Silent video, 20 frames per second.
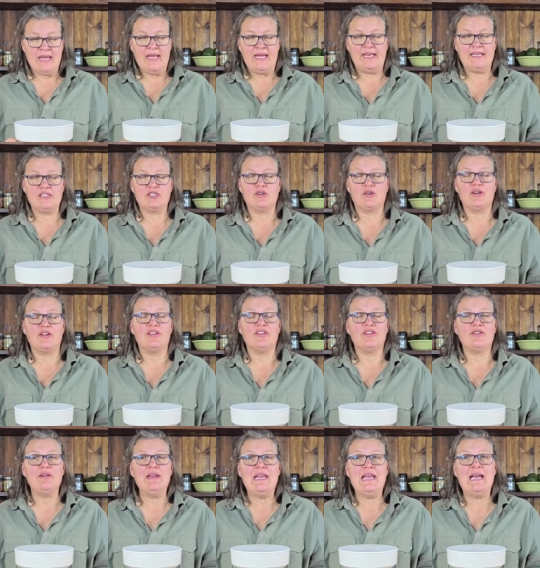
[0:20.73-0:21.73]
It has got a
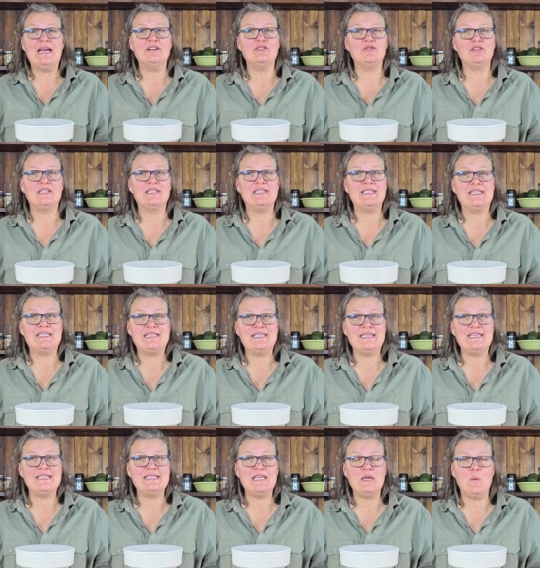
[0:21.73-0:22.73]

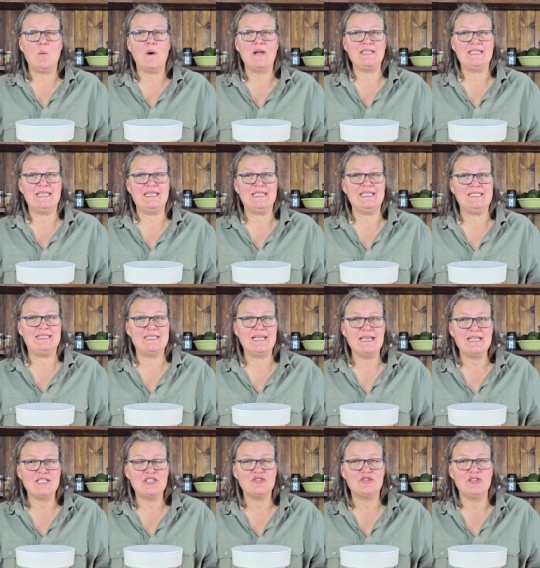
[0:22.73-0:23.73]
360 watt
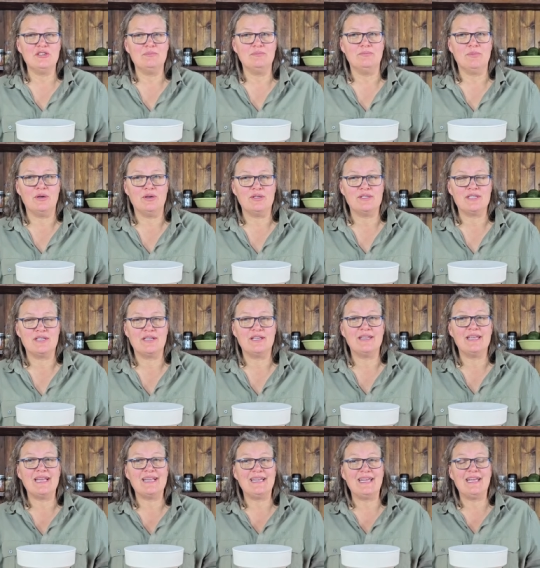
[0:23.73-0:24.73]
industrial motor
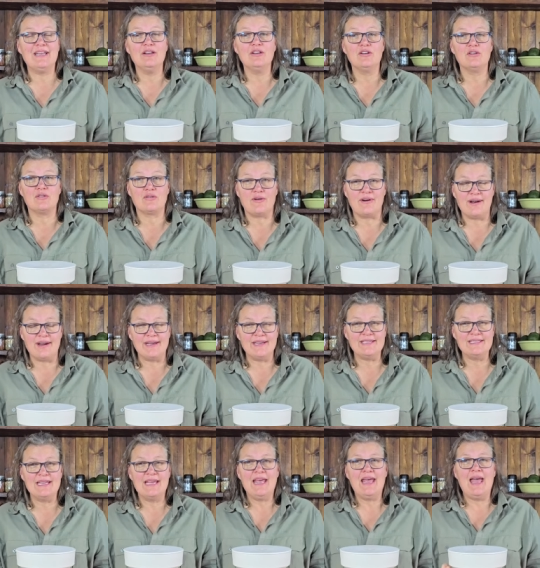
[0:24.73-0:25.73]
that can
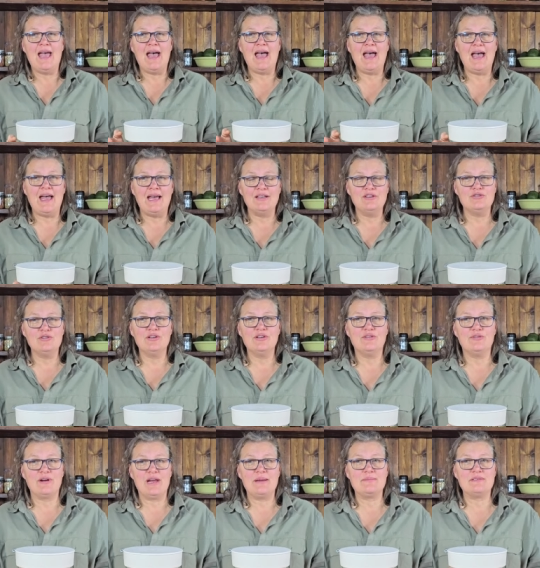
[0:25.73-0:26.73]
grind 100
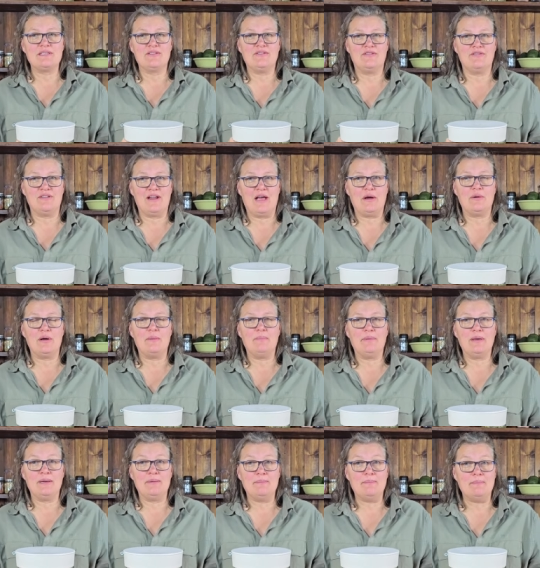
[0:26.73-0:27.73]
grams of flour
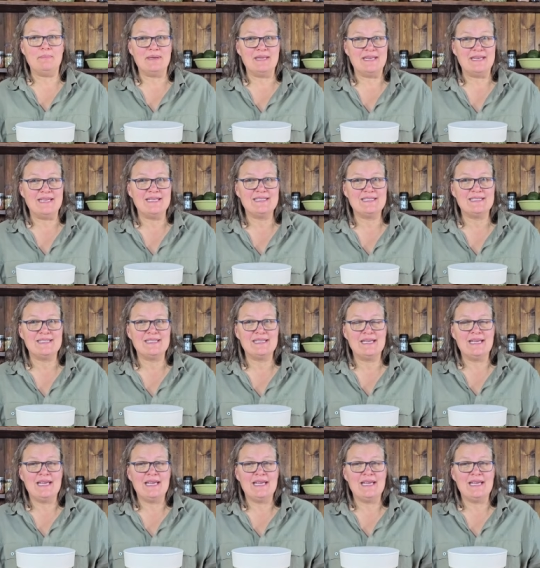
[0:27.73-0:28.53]
per minute,